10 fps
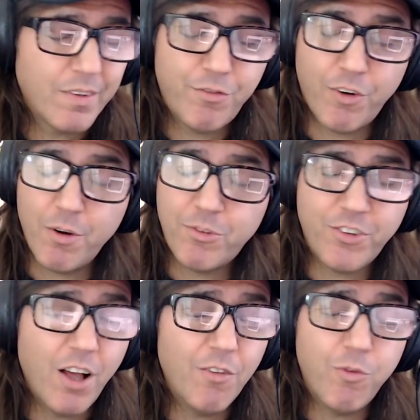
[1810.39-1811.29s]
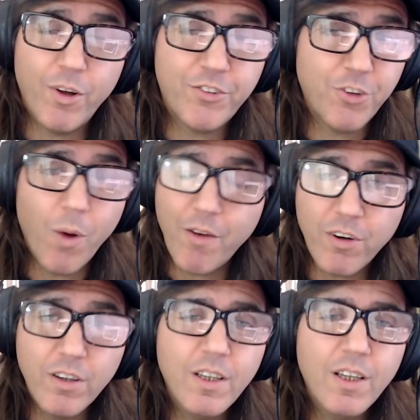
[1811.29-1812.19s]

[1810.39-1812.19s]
for himself whatsoever